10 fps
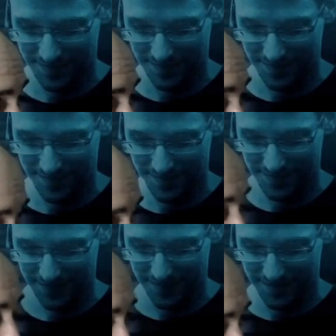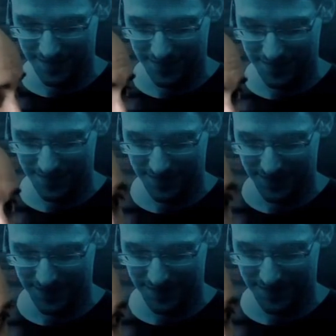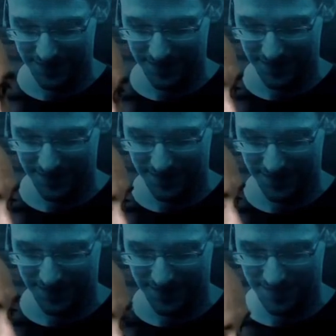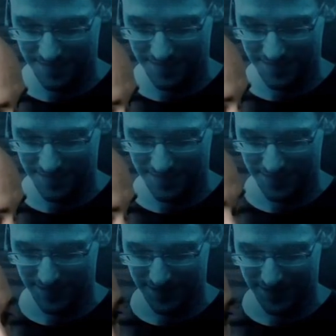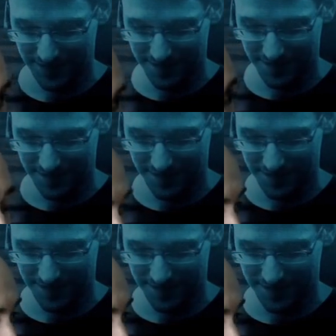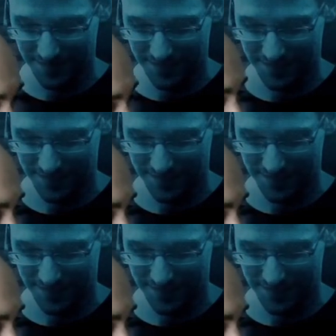The person shown says nothing.